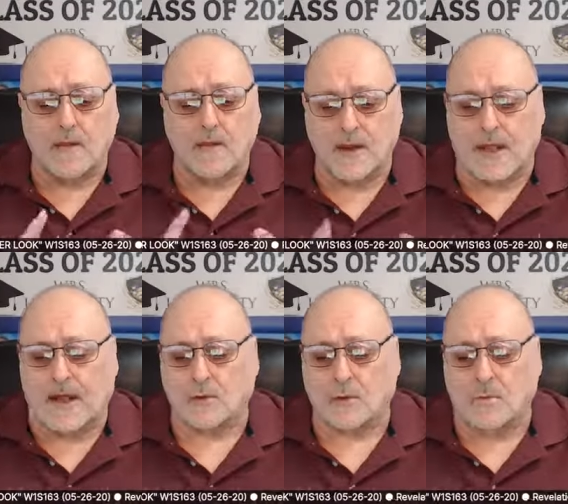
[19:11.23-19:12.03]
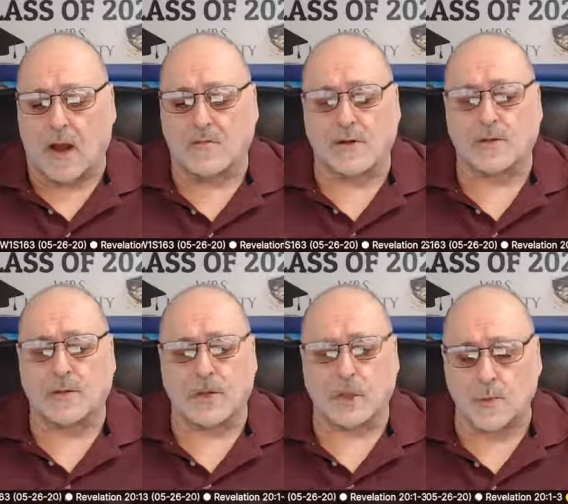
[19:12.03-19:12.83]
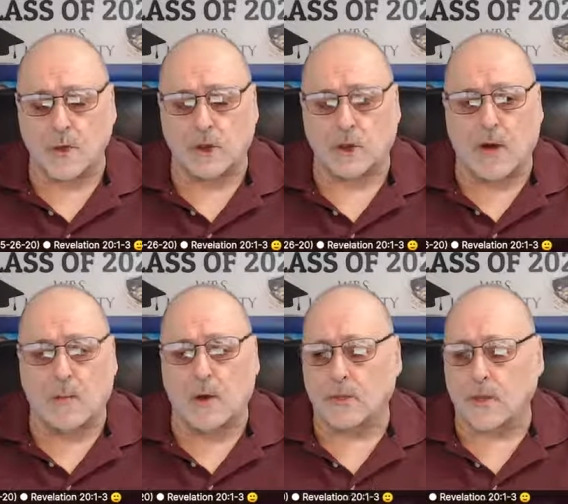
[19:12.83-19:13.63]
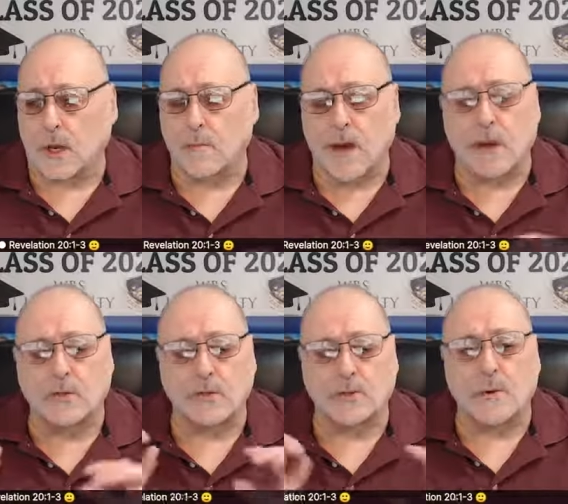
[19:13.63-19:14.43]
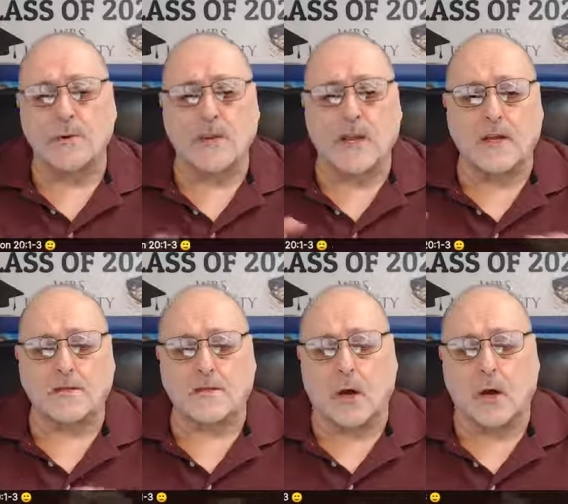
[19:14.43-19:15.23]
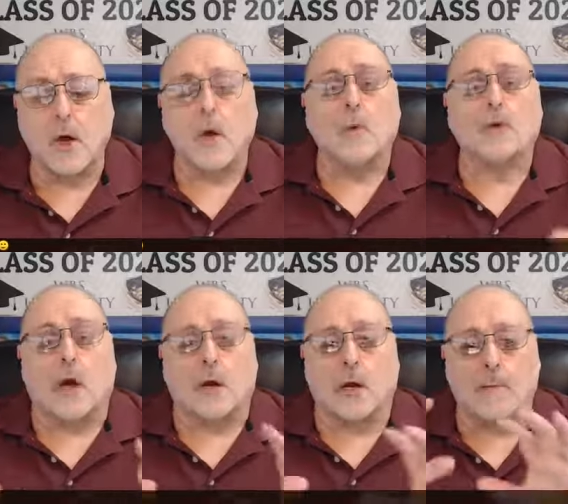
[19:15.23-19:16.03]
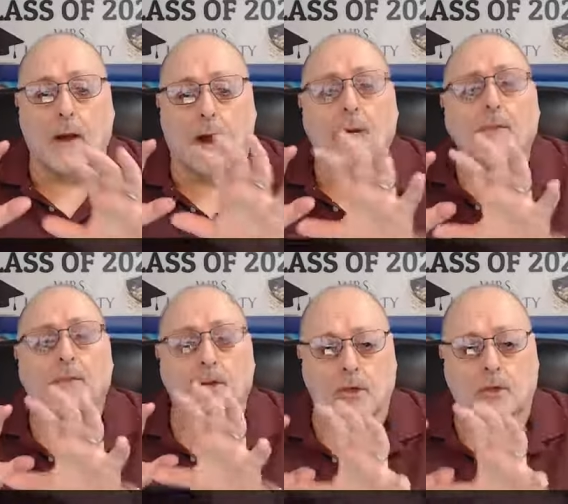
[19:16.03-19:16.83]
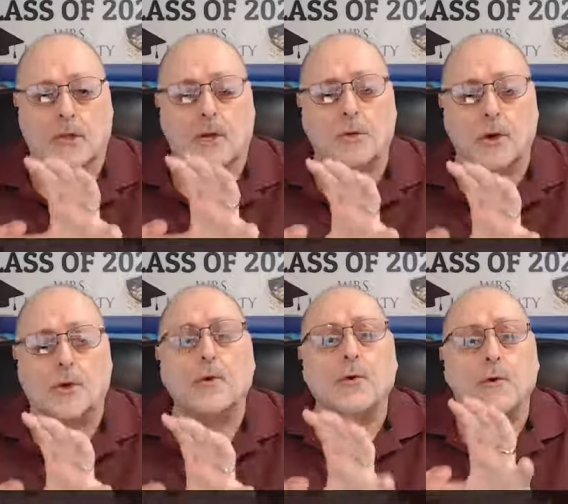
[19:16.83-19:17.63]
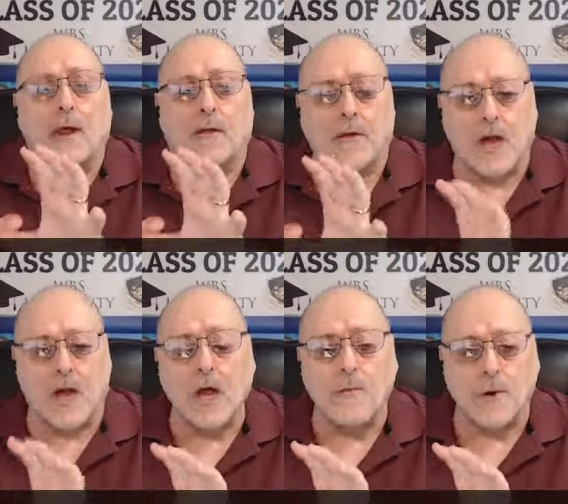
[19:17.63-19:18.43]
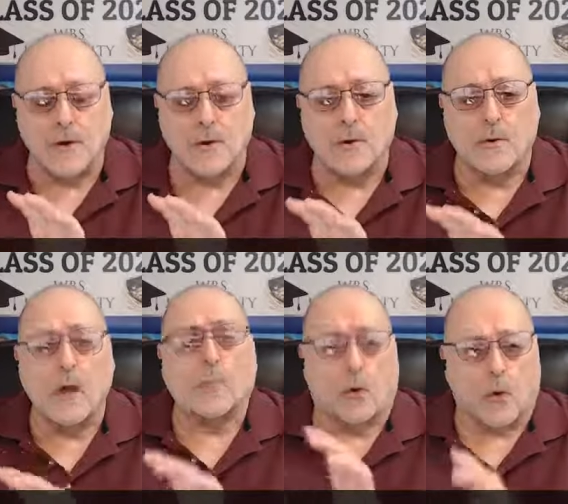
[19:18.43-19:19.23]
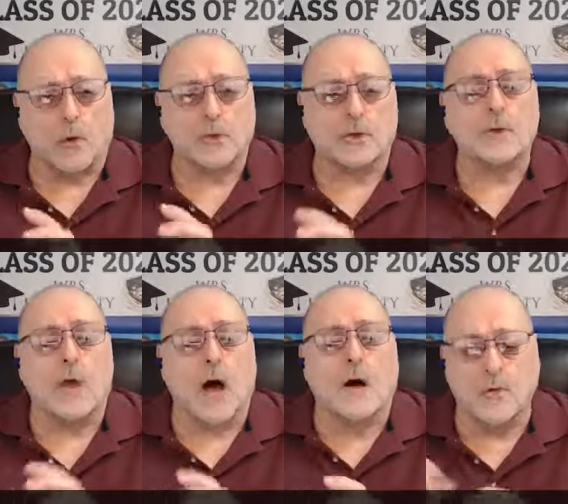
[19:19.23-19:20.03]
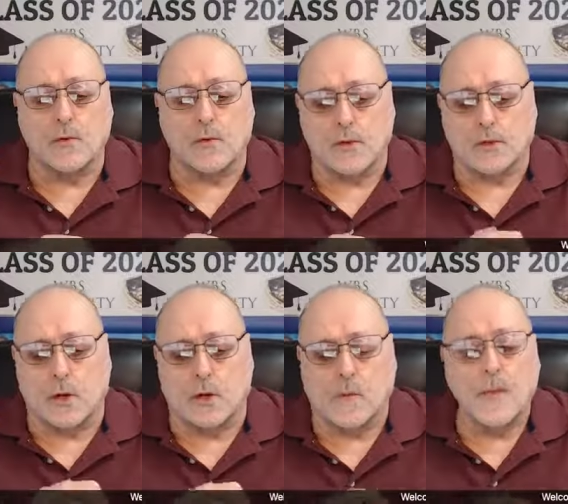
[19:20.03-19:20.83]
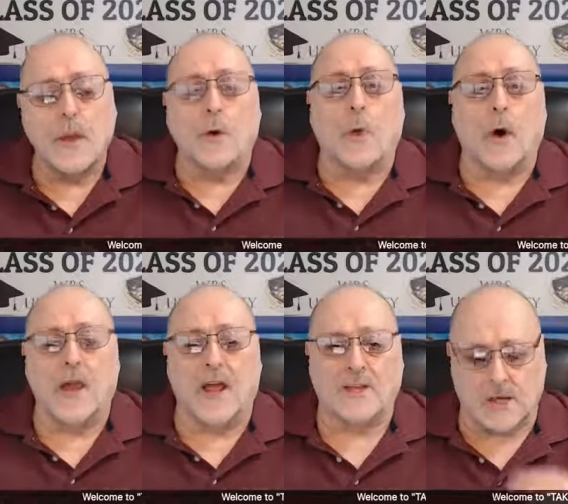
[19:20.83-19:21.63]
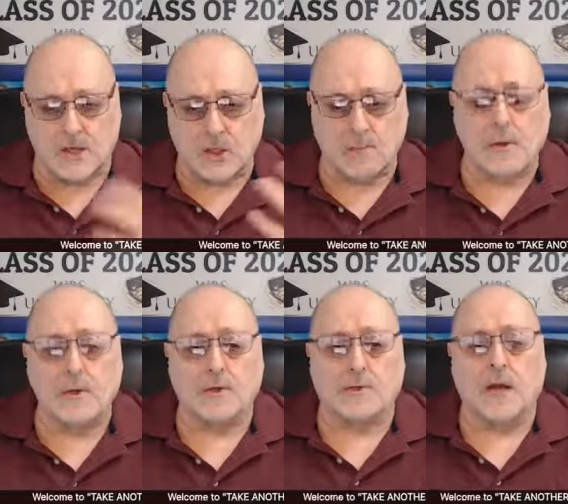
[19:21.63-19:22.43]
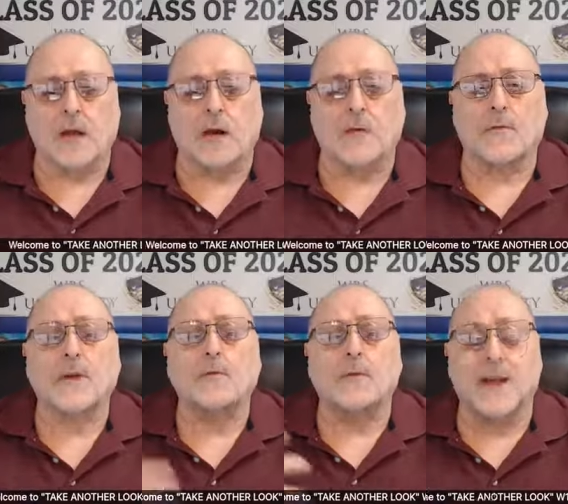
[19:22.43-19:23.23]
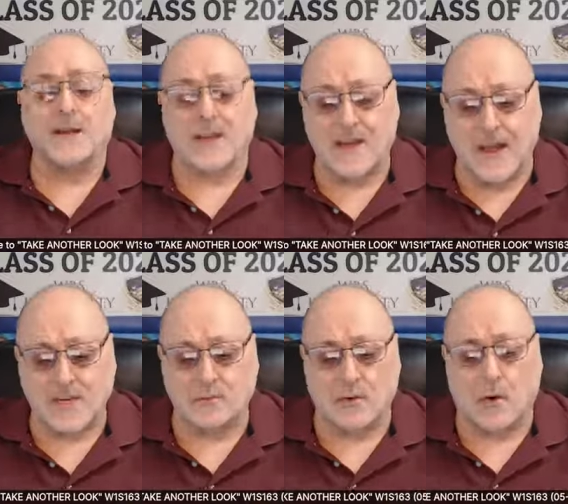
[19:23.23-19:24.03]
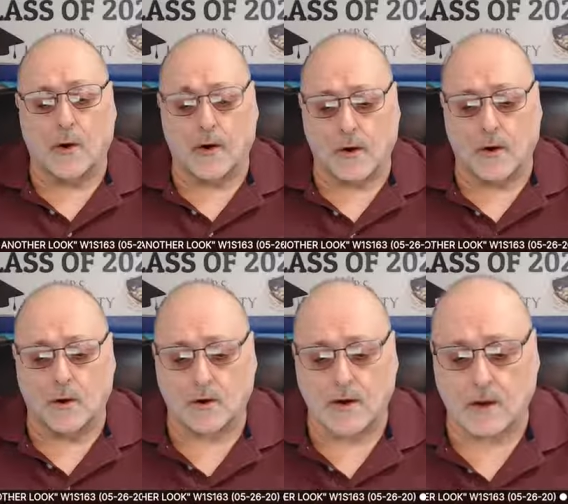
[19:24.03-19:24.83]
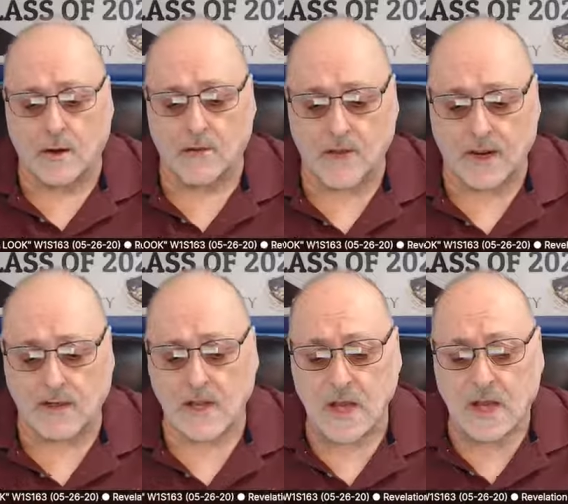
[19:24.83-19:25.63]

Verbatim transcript: the natural mind versus the spiritual mind, we're not talking about spirit and soul. We're talking about the, the renewed and the unrenewed portions of your soul. One has a spiritual take on things, one has a natural or a carnal take on things.